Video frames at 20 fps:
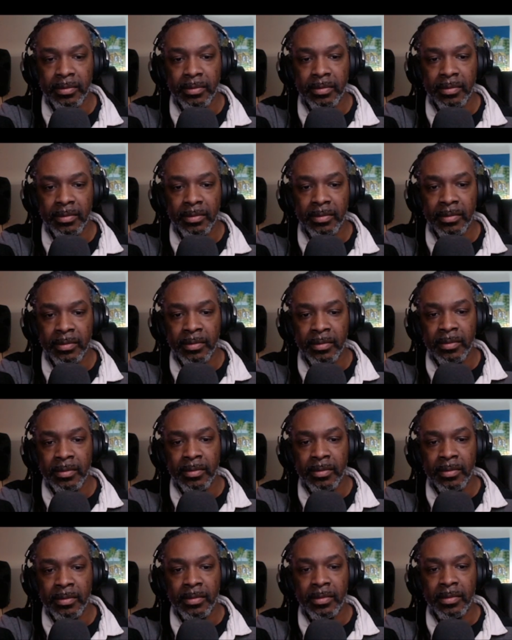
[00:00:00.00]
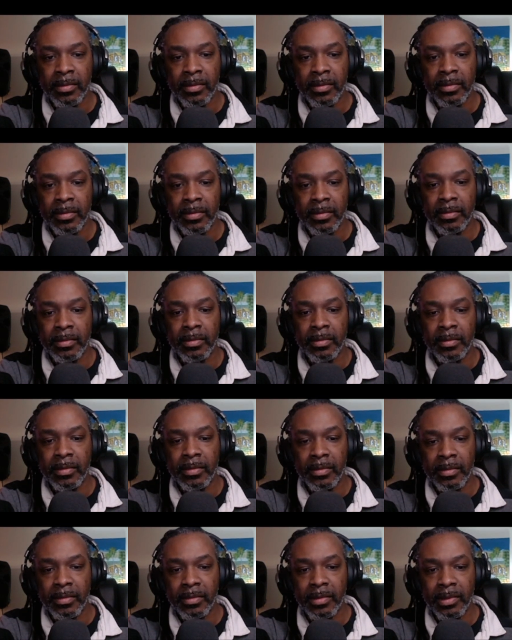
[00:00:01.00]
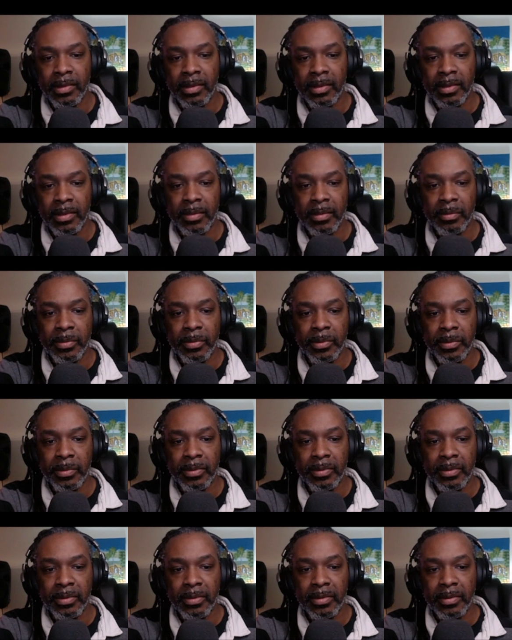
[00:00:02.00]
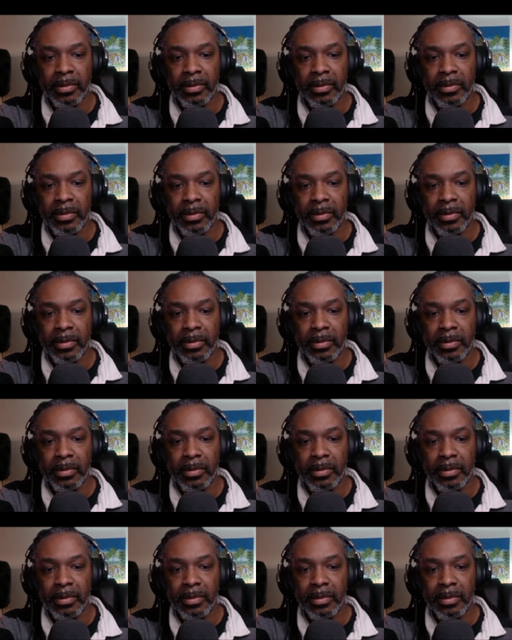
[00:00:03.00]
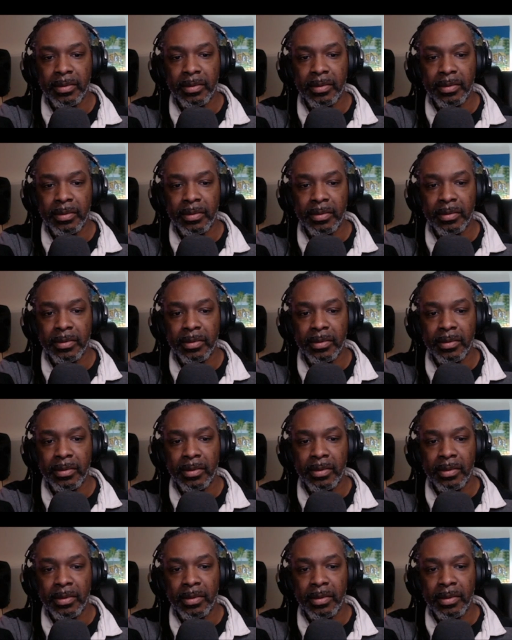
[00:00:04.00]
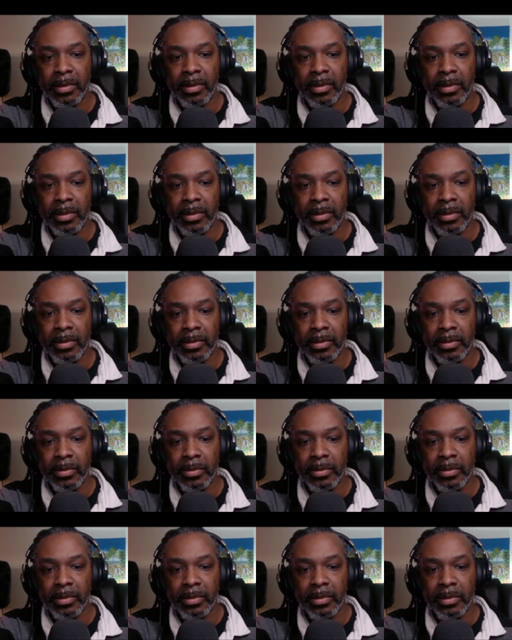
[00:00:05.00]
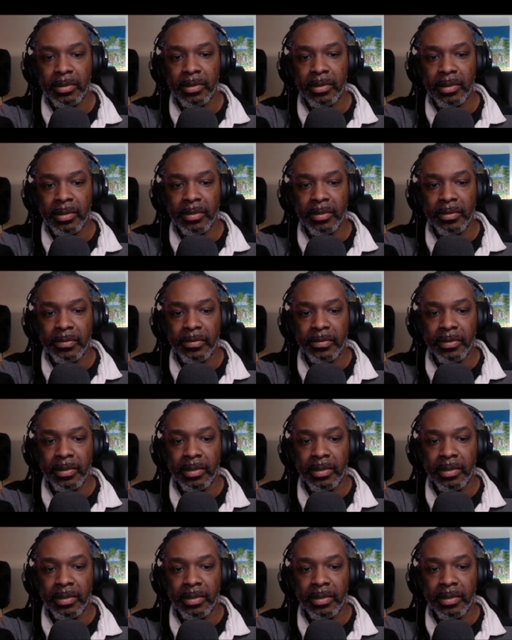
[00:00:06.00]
Nobody speaks.